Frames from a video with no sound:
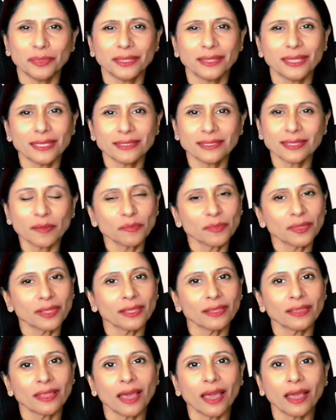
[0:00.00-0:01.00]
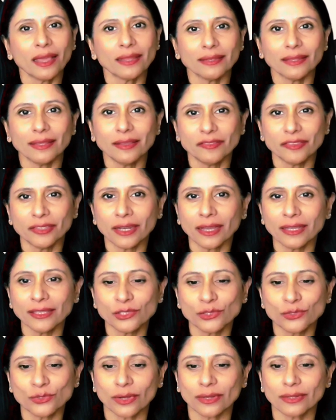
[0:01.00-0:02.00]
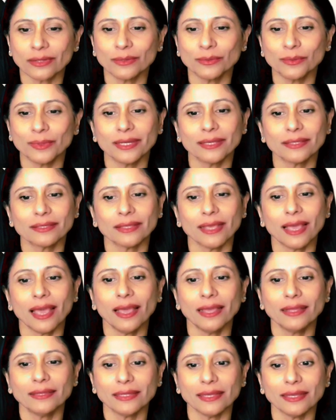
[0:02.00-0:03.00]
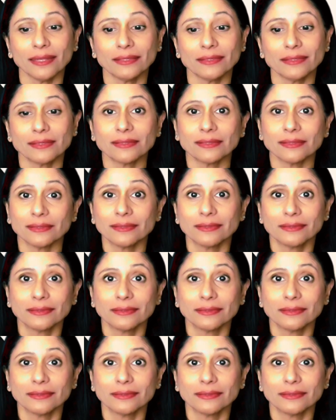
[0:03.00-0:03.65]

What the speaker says: but there's something that even I struggle with, and it's